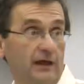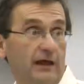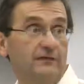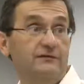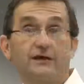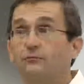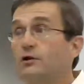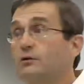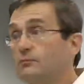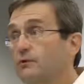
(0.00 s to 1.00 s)
and say, we're
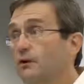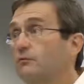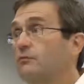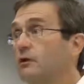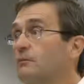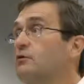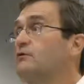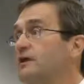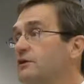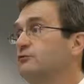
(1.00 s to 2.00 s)
going to
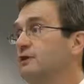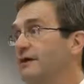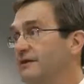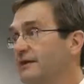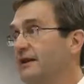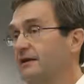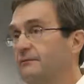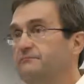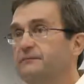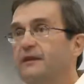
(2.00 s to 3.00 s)
move the industry to
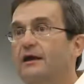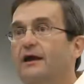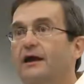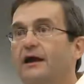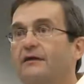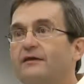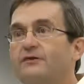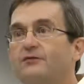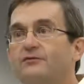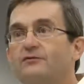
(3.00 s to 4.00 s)
Itanium. And then
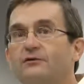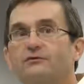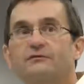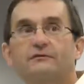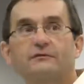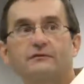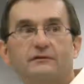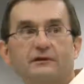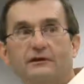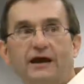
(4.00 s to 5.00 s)
there was those
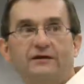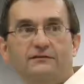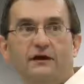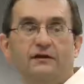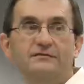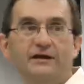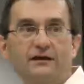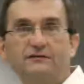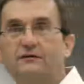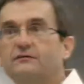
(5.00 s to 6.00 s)
little guys down in
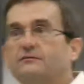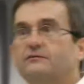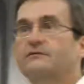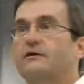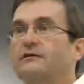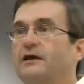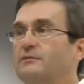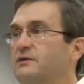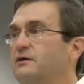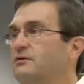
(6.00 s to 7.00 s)
Texas called
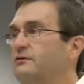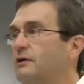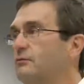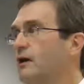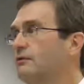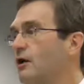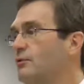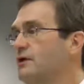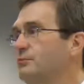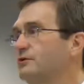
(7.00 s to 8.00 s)
AMD who said, well, no,
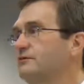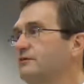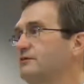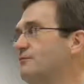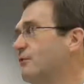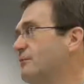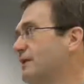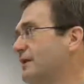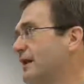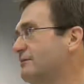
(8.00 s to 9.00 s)
we can put
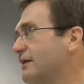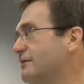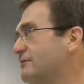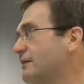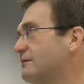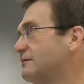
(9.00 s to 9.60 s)
64-bit in x86.